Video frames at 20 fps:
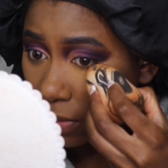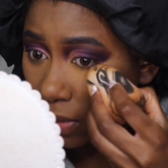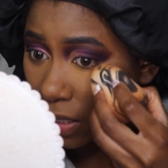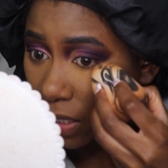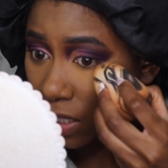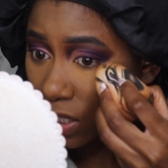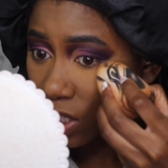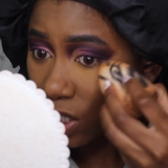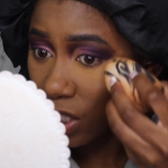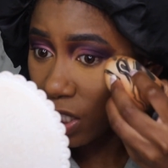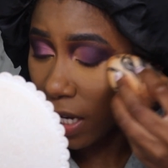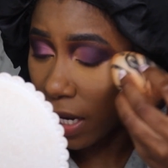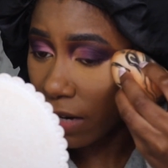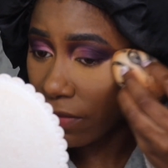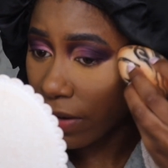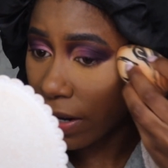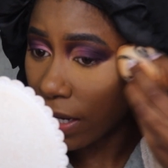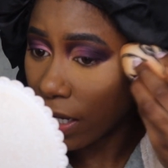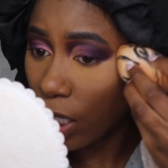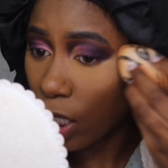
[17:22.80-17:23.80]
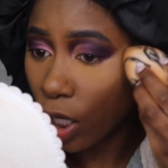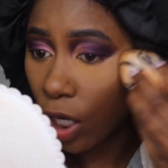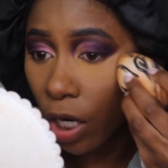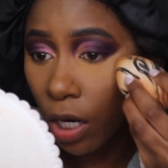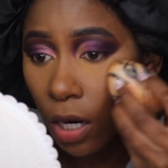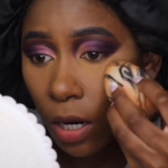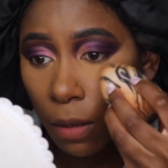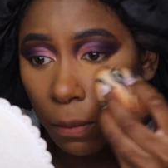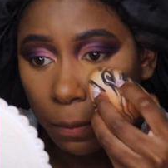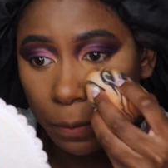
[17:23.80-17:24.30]
This shade right
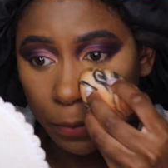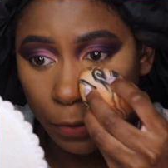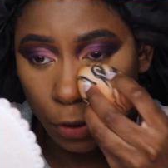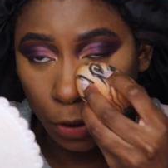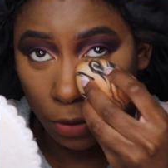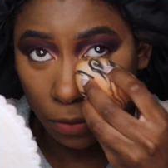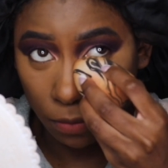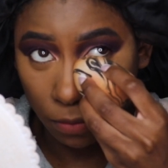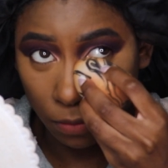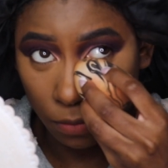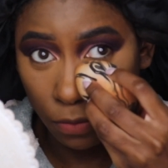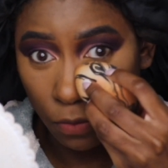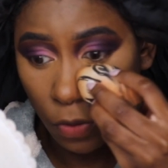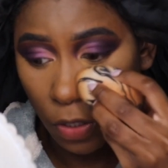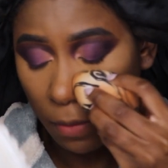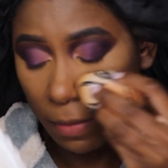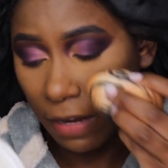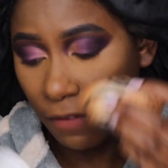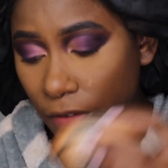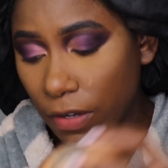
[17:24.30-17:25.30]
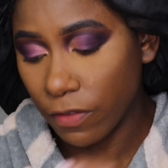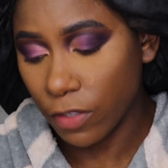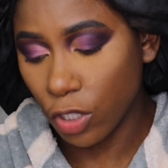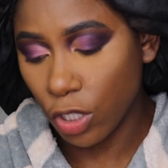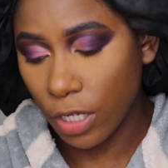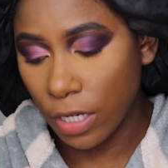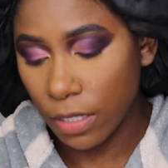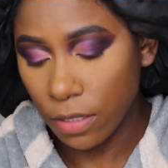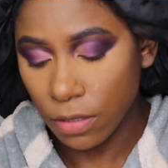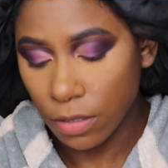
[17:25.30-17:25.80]
here, one of my favorite
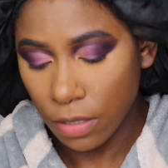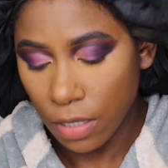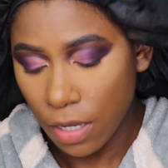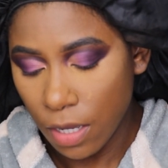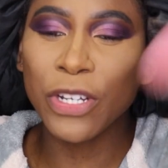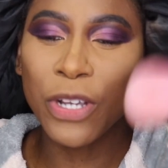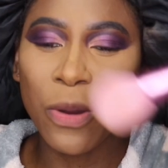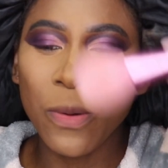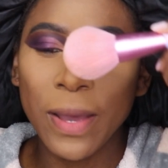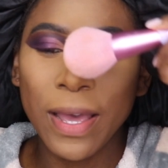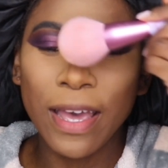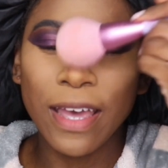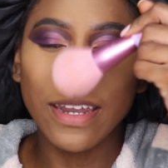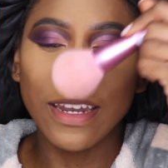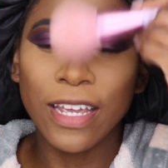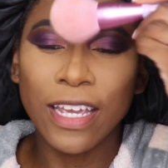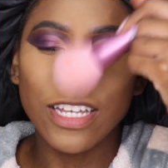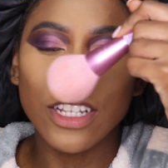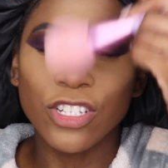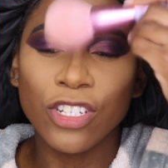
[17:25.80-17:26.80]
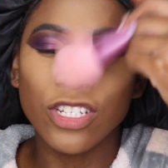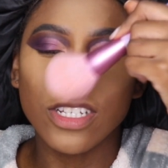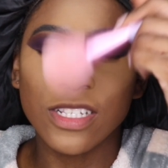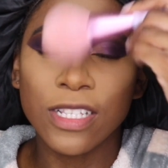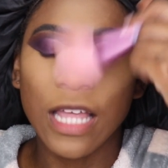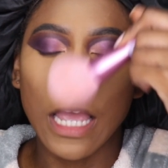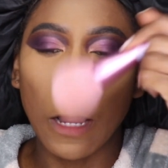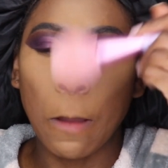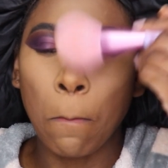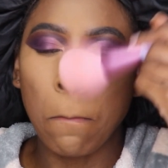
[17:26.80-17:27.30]
shades. I'm gonna go ahead and
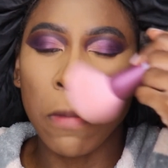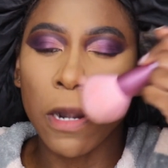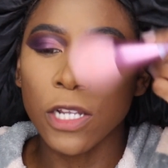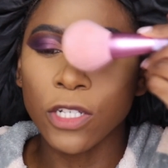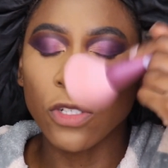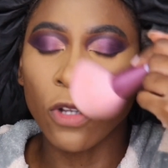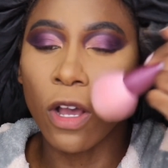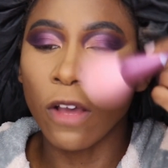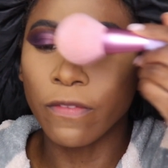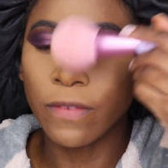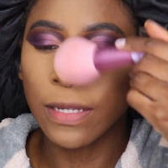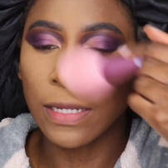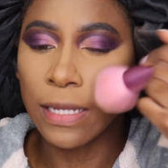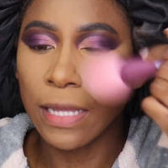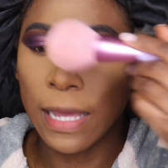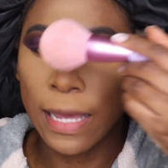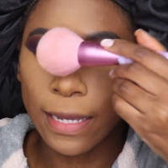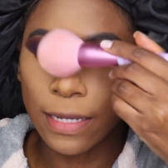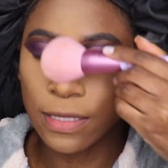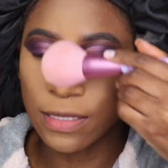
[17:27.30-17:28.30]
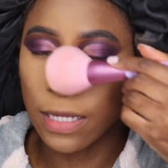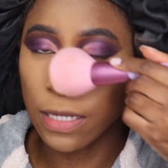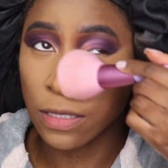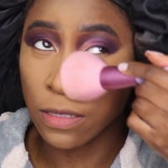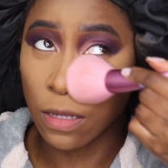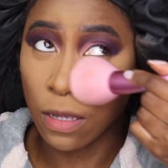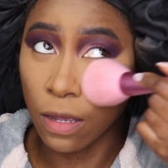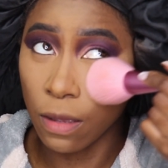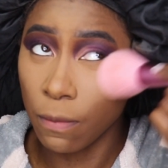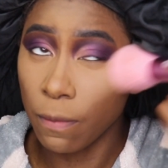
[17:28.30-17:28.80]
just like brush off any
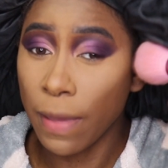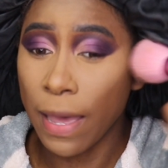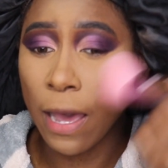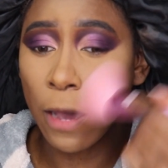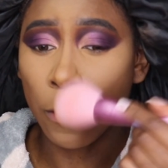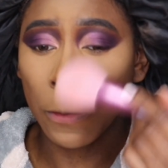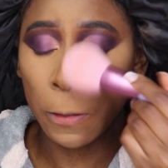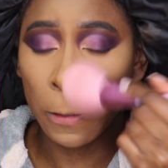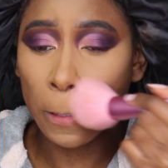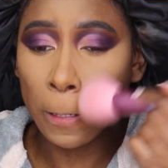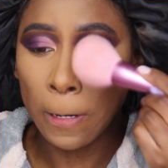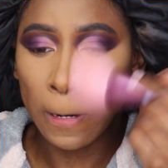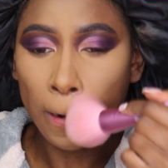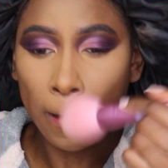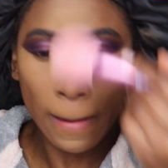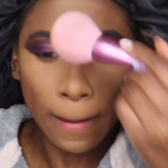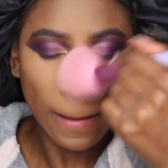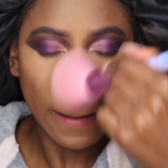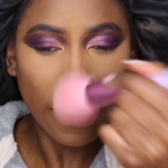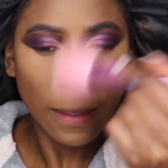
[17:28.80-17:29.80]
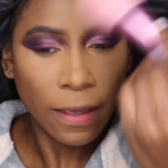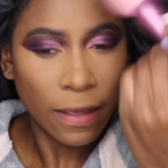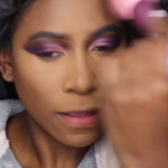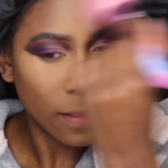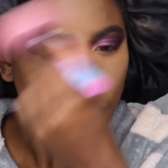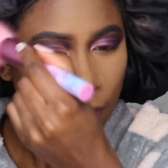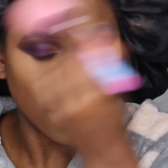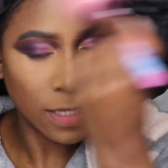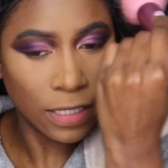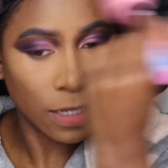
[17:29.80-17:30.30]
excess powder
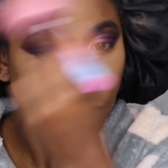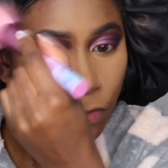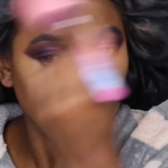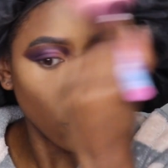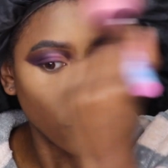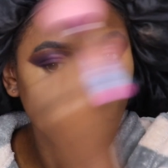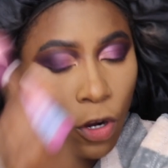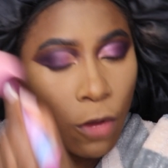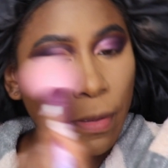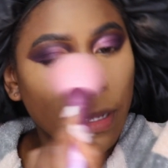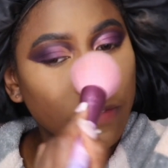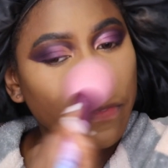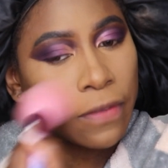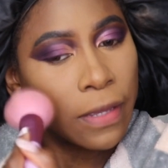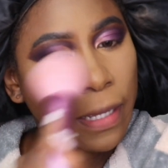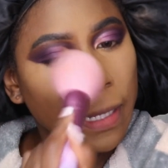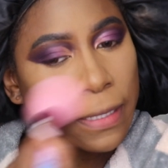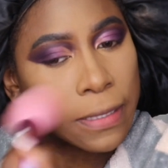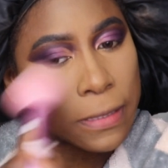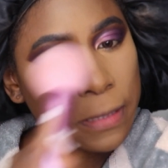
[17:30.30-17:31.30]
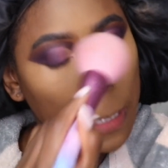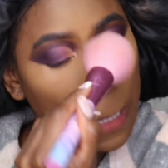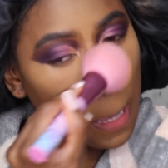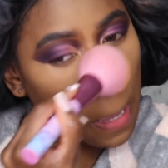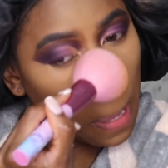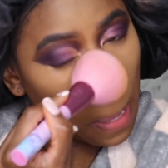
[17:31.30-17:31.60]
that's left over on my face.